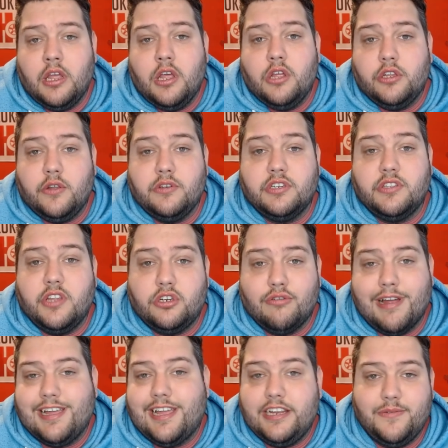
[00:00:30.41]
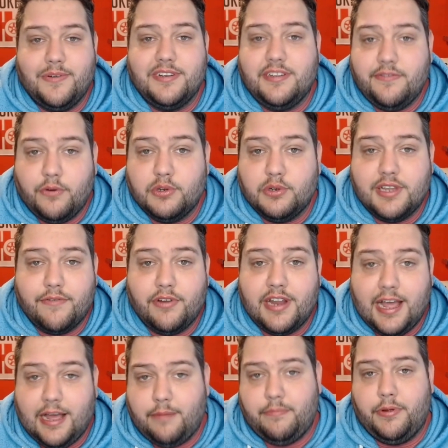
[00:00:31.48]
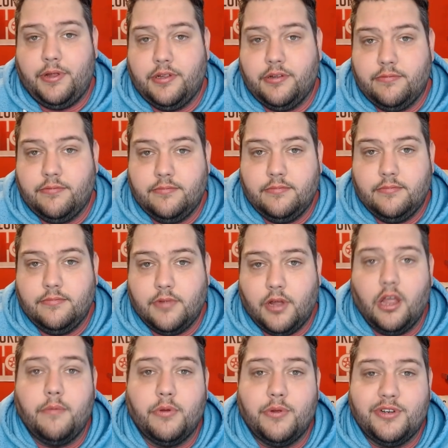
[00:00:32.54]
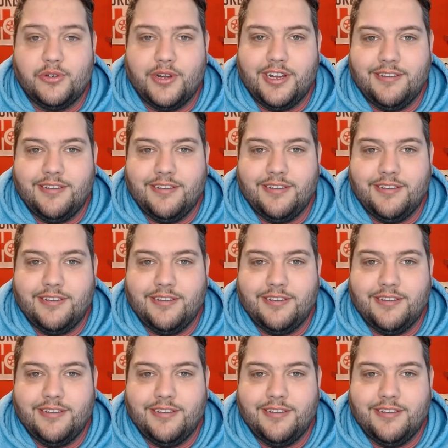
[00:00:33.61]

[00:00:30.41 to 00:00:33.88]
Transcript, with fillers: using the Track It 24/7 app. I hope you enjoy.